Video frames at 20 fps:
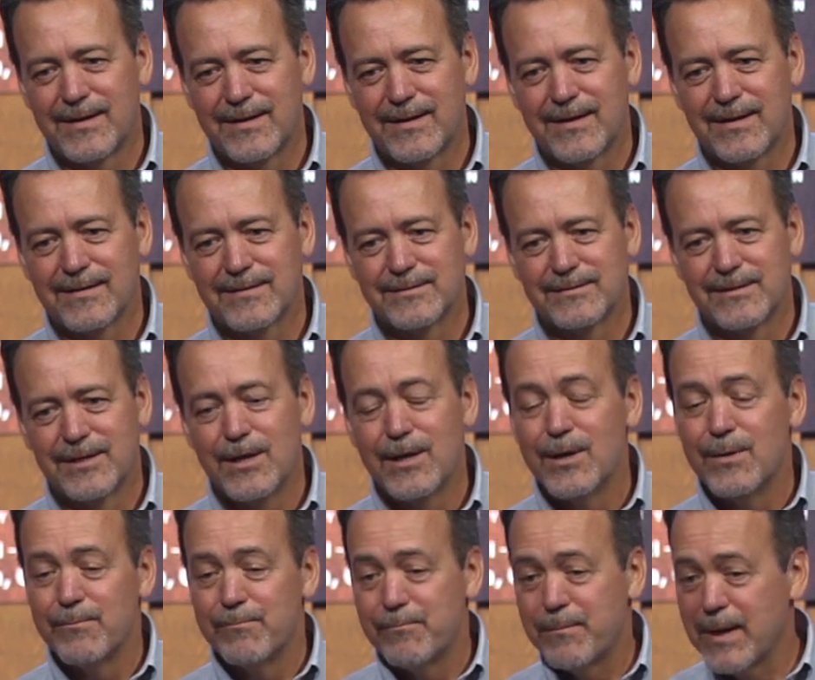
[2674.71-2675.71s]
Yeah.
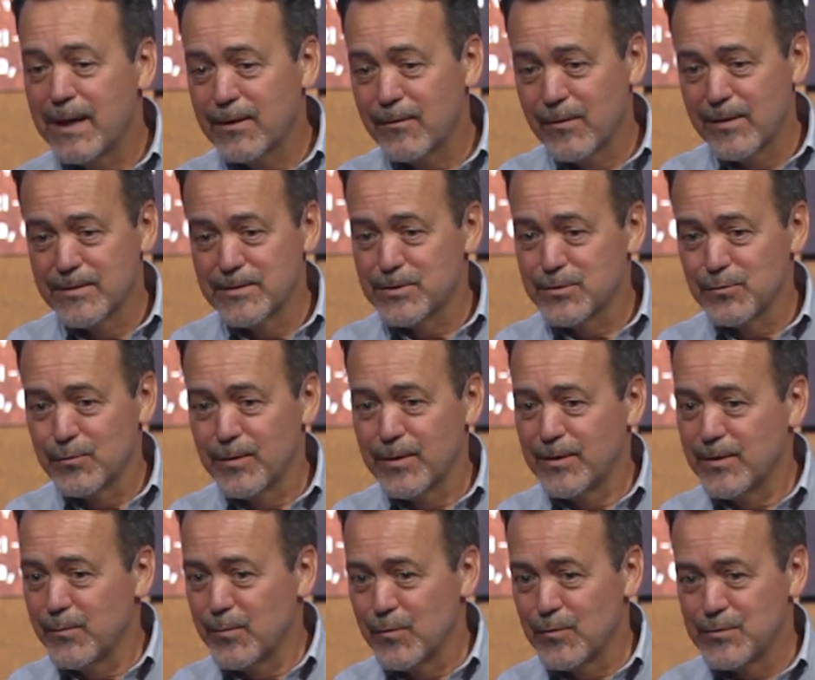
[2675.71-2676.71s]
Background story:
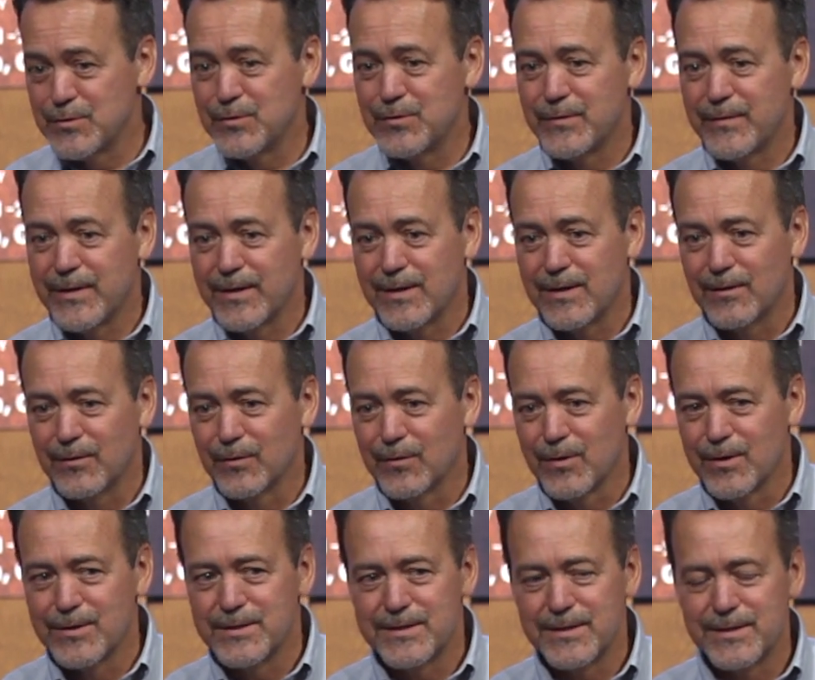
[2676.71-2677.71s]
the boys who did that color
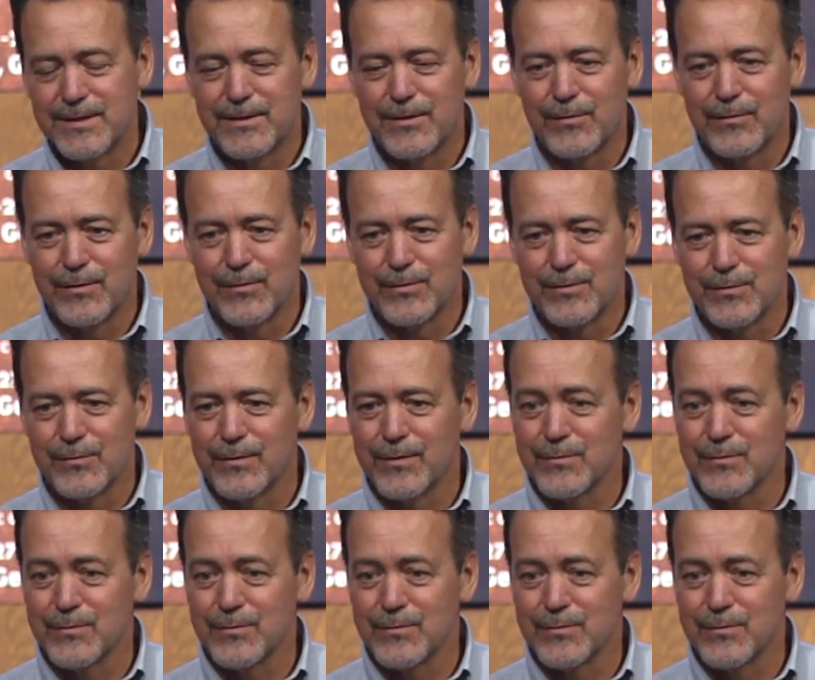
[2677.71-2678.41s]
guard didn't know they were doing.